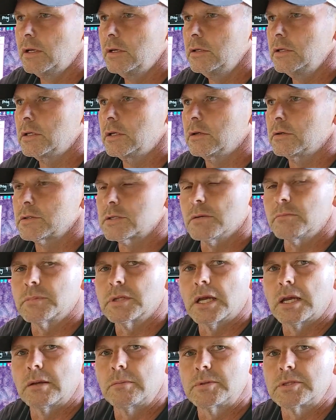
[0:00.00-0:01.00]
you know,
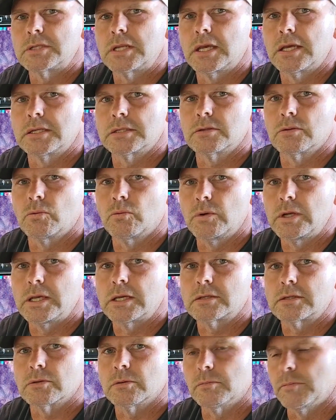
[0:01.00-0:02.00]
sometimes days and
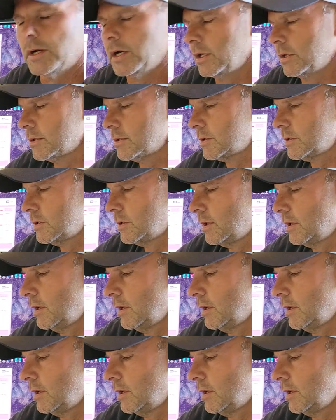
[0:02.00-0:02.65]
weeks or months.